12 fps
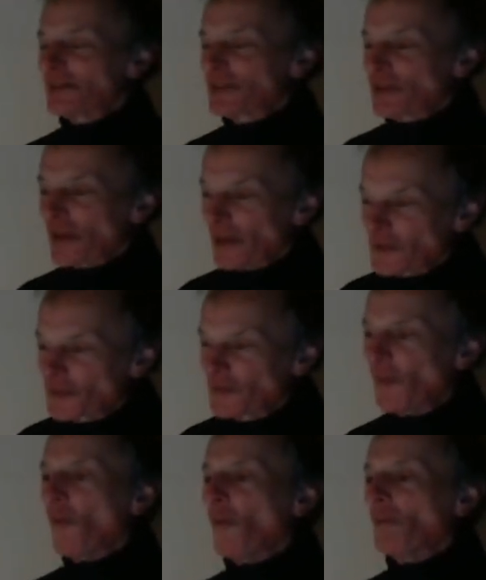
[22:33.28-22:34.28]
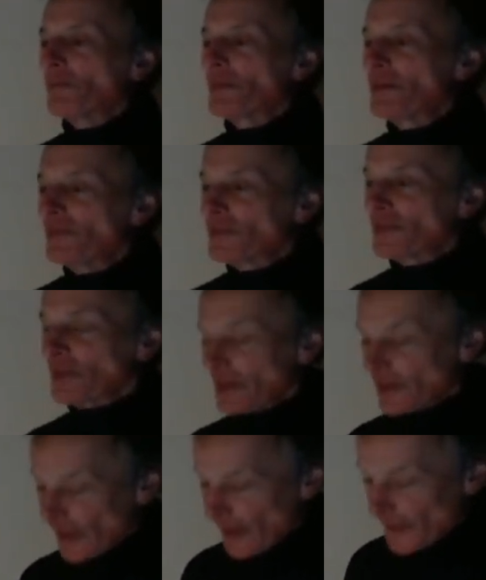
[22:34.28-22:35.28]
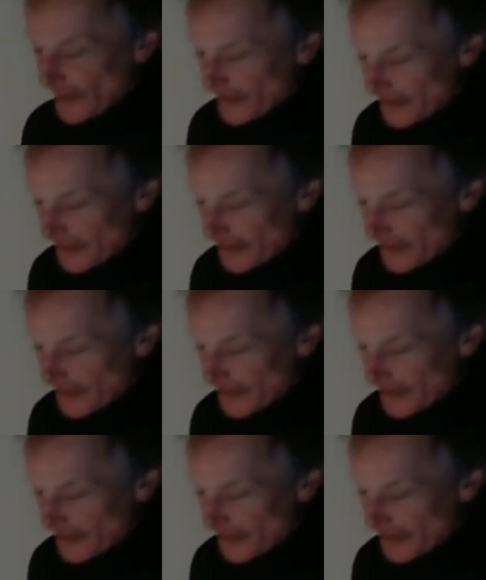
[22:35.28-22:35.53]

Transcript: transform into each other.